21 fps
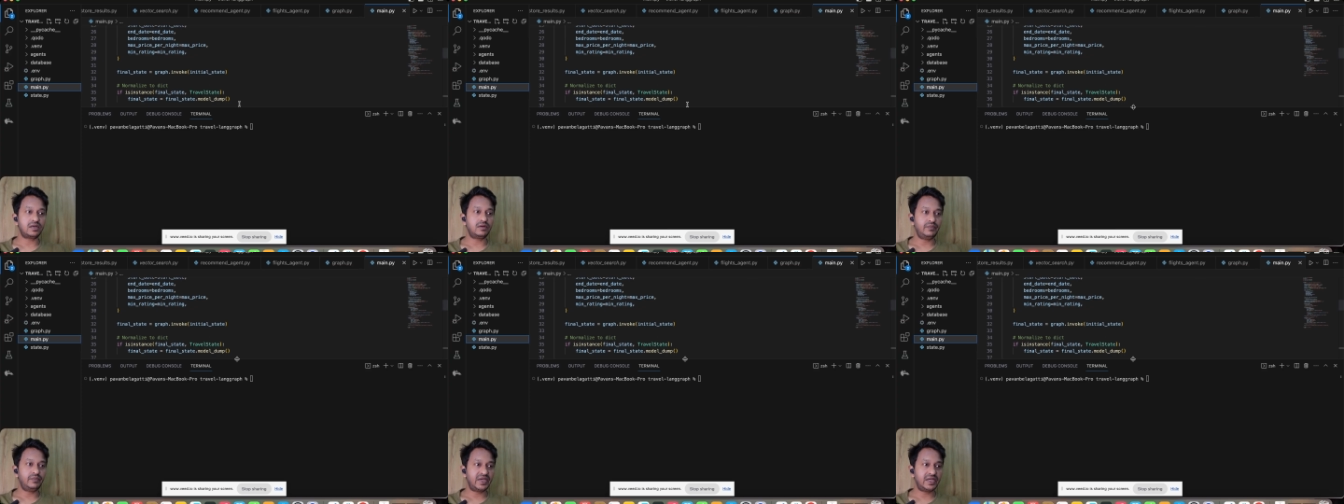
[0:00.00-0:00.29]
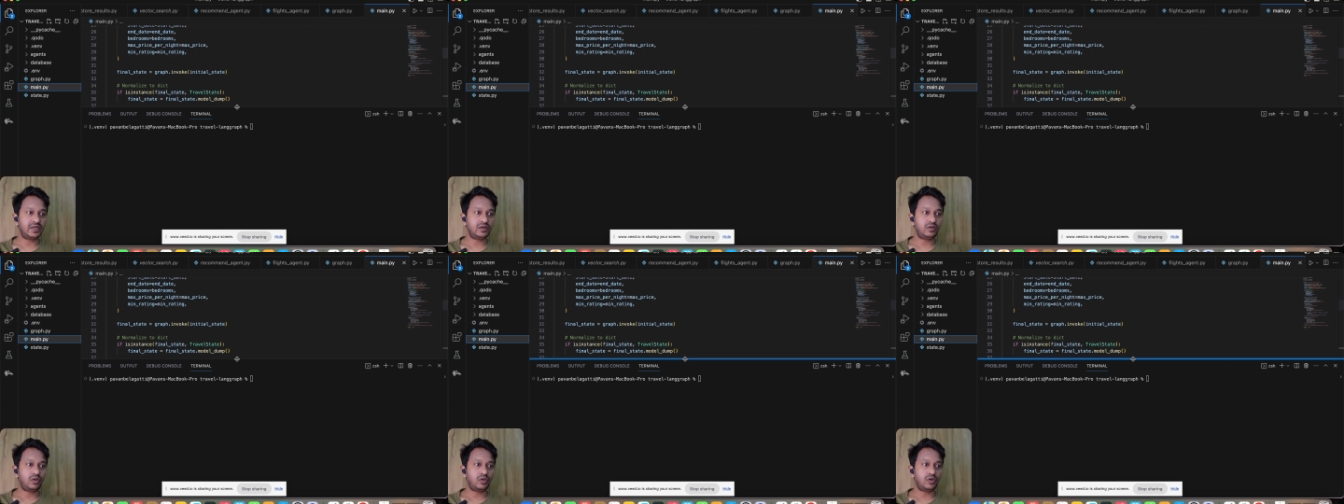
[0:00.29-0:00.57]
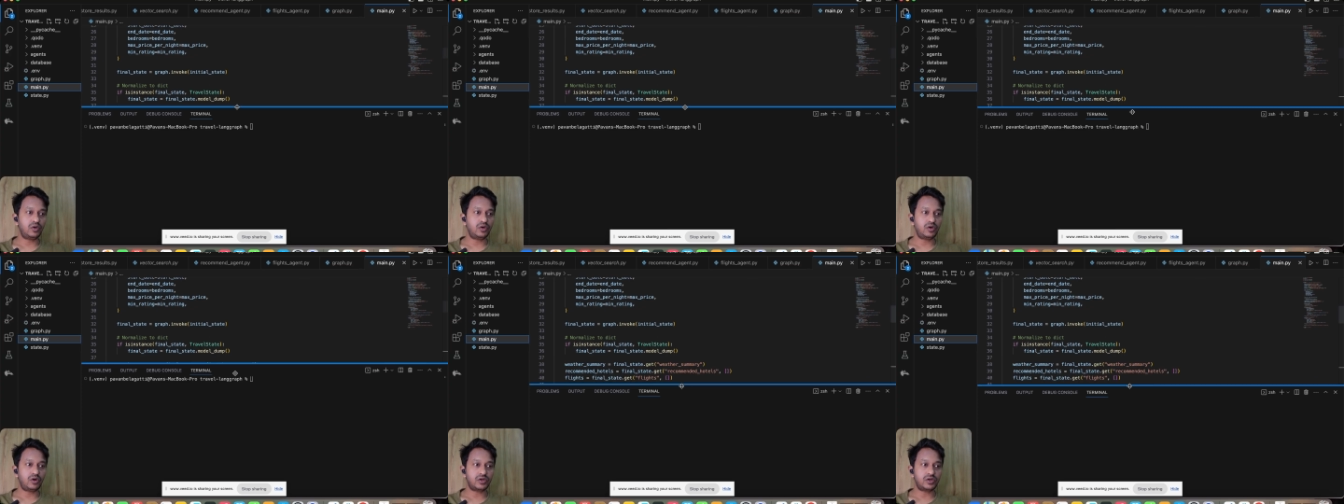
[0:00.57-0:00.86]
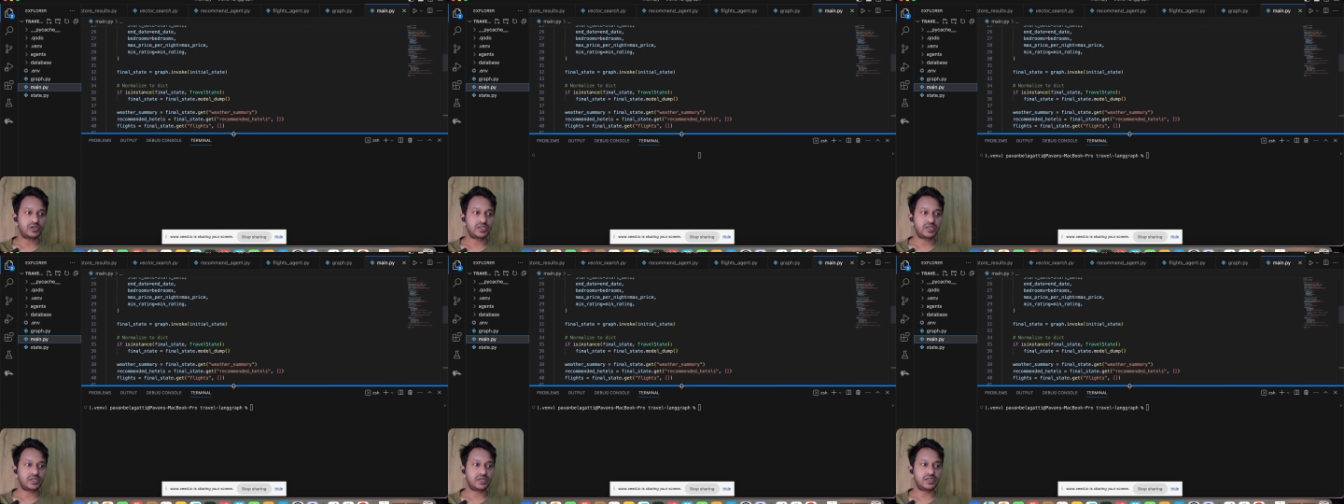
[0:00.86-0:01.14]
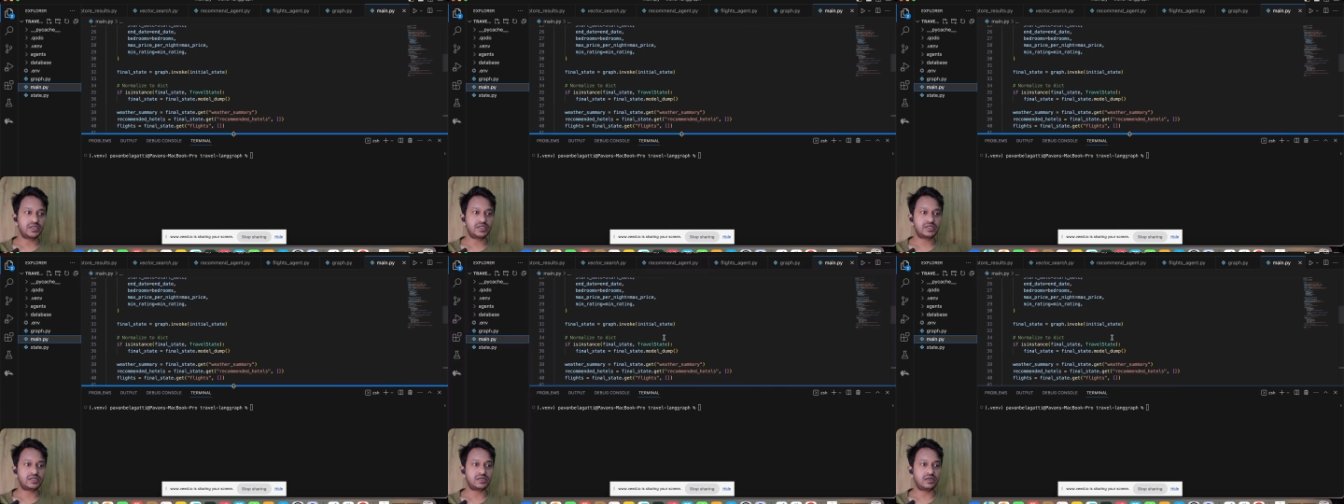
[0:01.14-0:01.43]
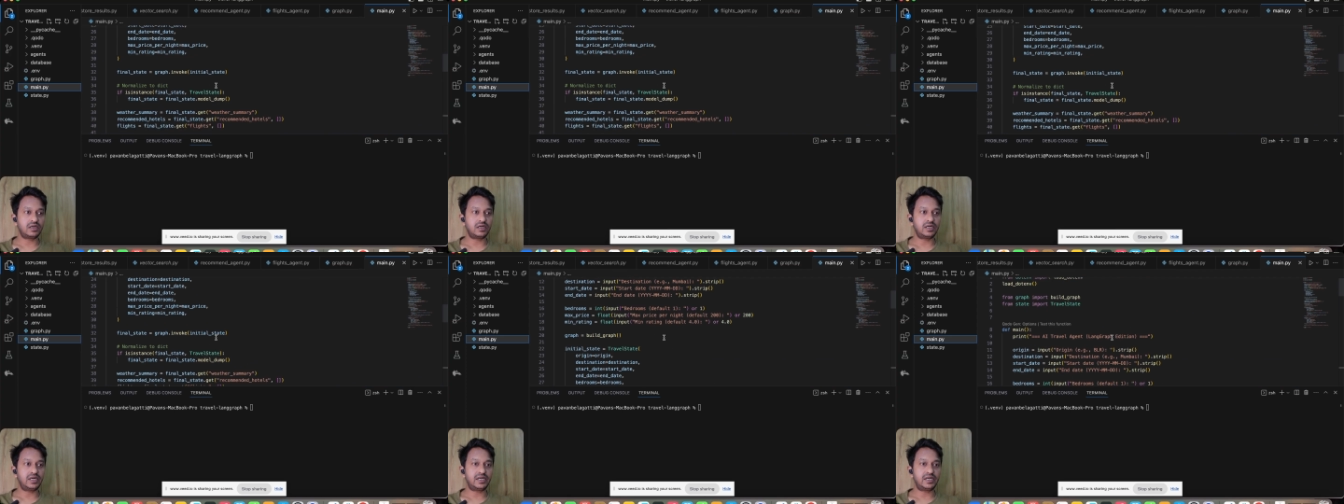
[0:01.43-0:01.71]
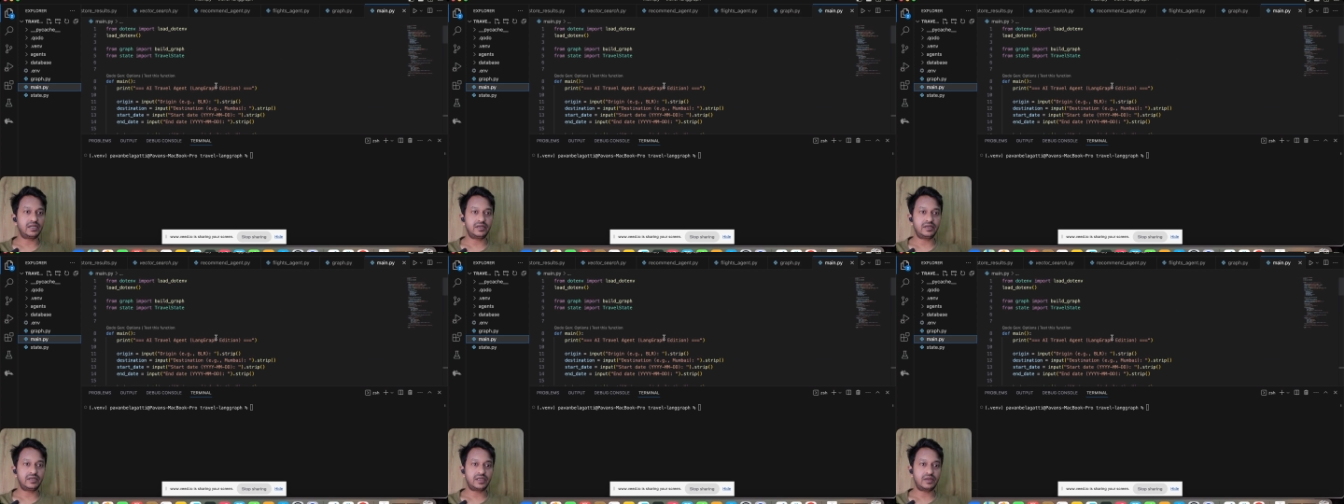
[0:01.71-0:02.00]
main code logic is uh,
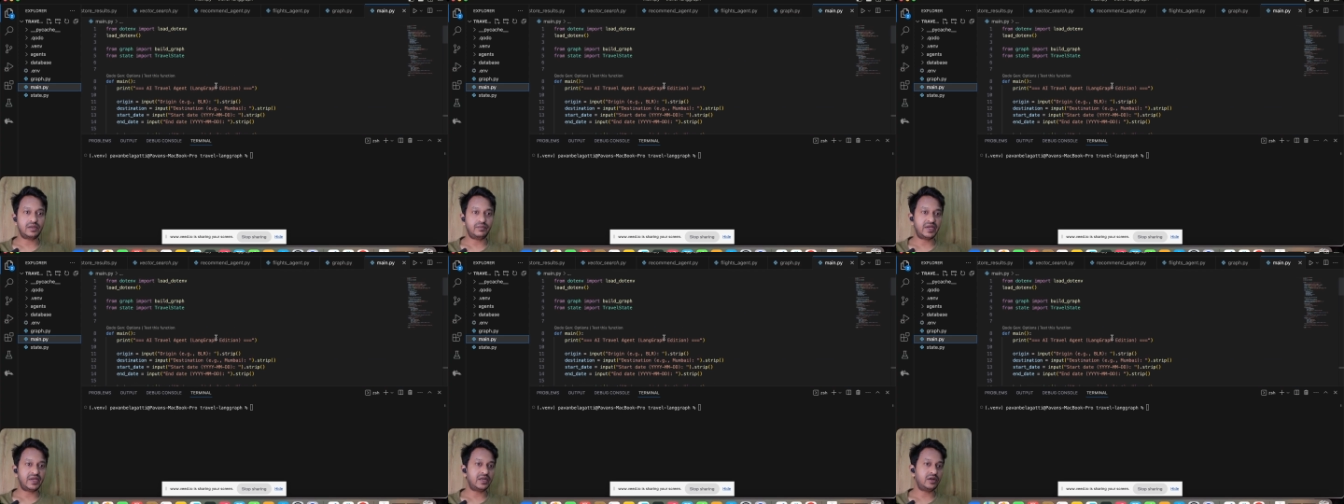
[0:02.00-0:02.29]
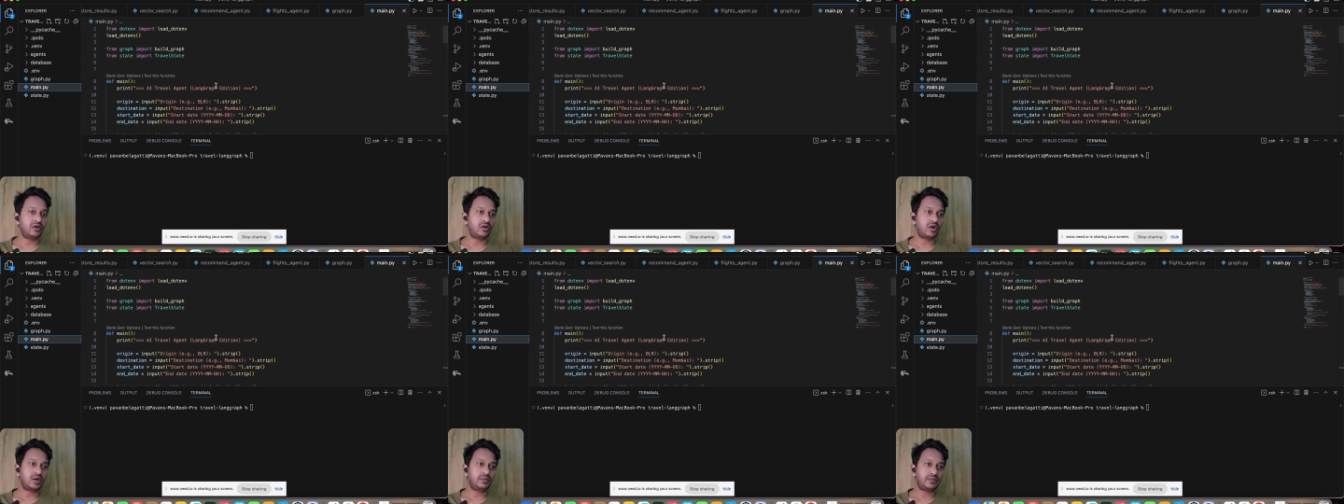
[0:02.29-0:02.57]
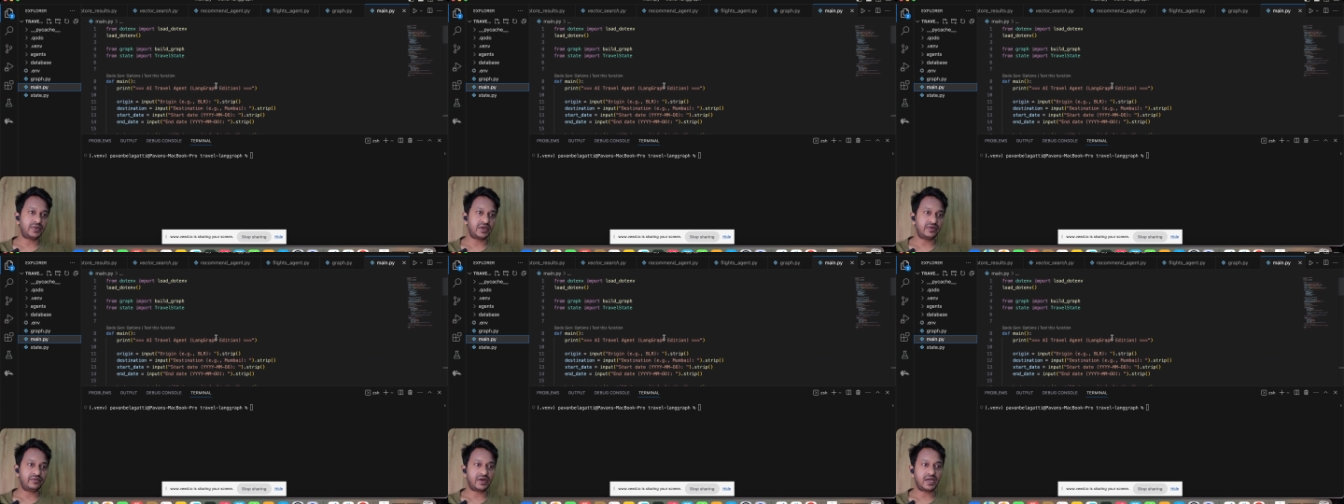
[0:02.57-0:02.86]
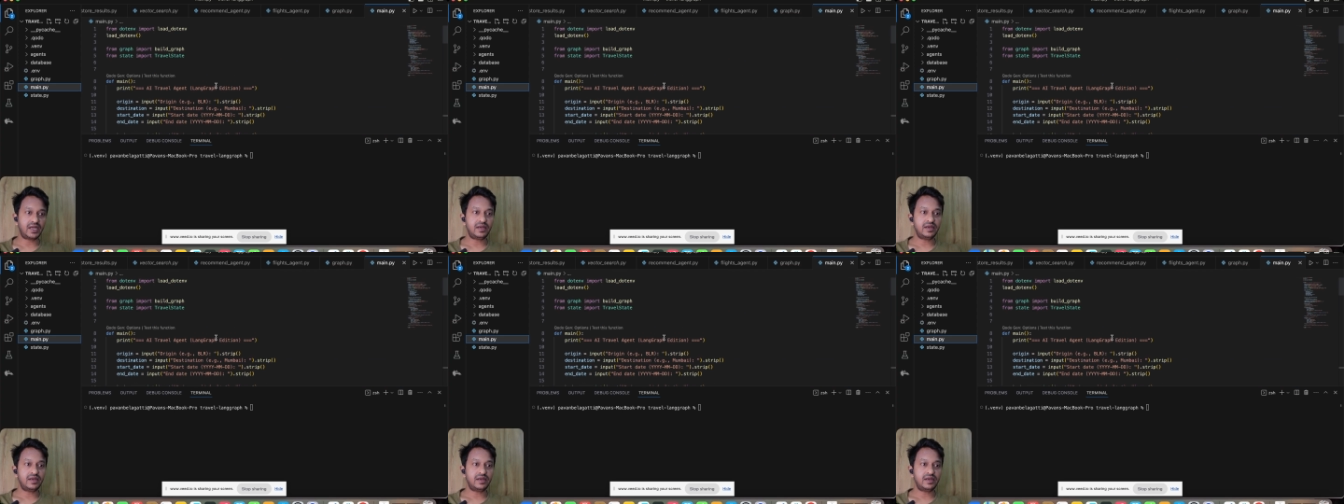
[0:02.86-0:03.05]
written in the main.py.